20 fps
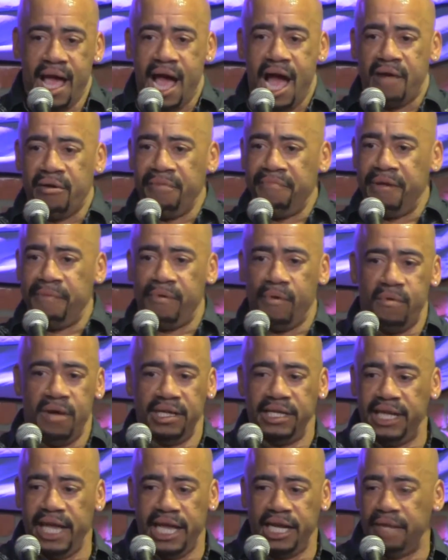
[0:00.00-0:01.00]
I remember
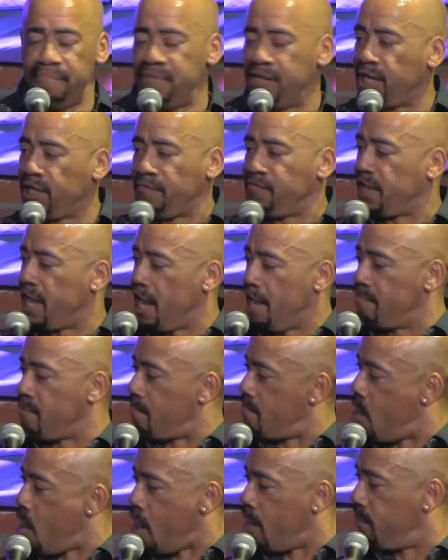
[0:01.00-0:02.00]
one day in the middle of a game
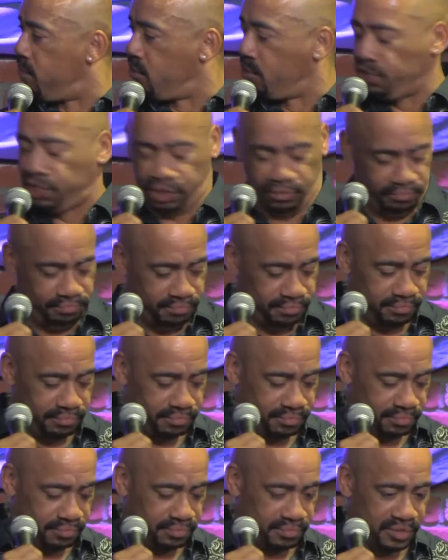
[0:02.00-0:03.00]
of marbles,
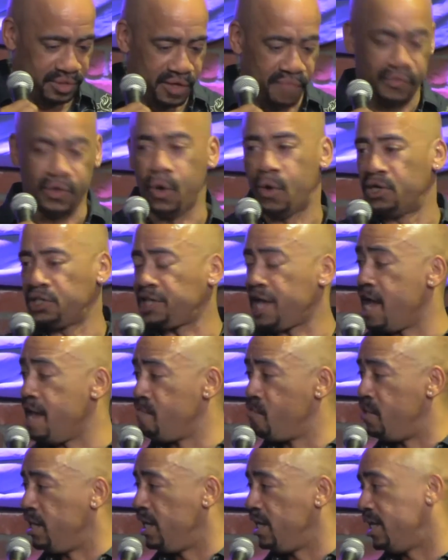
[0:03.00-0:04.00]
of course I
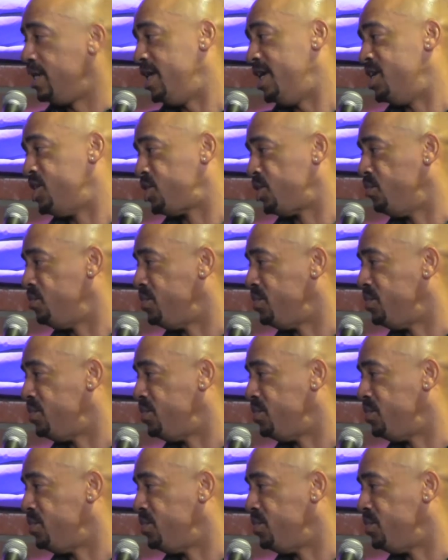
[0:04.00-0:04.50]
am winning and he is